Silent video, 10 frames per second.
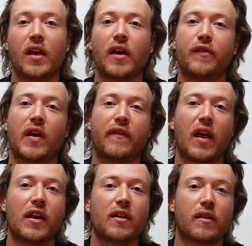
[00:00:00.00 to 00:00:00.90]
If you have
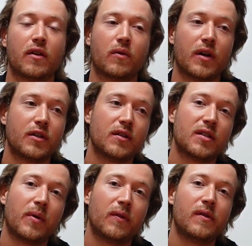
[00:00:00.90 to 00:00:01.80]
any other questions
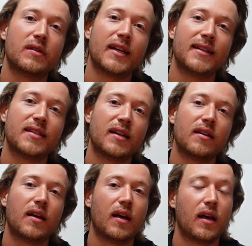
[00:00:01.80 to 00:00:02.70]
about this
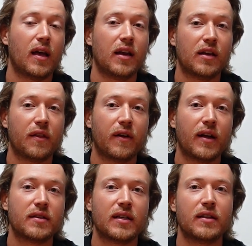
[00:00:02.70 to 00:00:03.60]
headset, any other
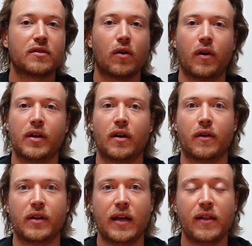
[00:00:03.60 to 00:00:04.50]
headsets, or any
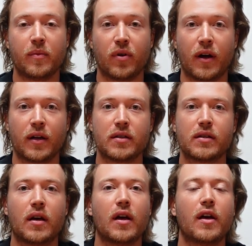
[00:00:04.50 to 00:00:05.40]
other Yealink
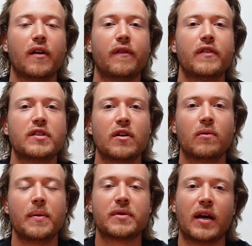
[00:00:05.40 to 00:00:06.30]
products, visit our
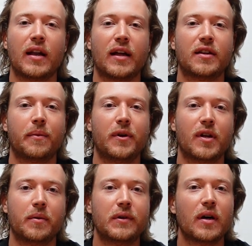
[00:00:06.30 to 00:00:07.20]
website at
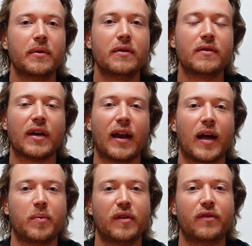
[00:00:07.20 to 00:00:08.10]

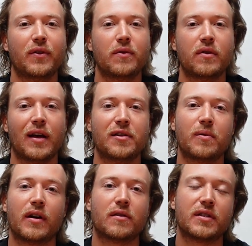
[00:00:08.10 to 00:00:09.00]

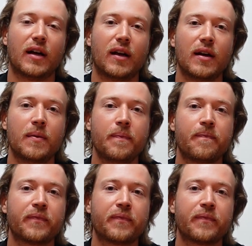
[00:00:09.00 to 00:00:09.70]
www.ipphone-warehouse.com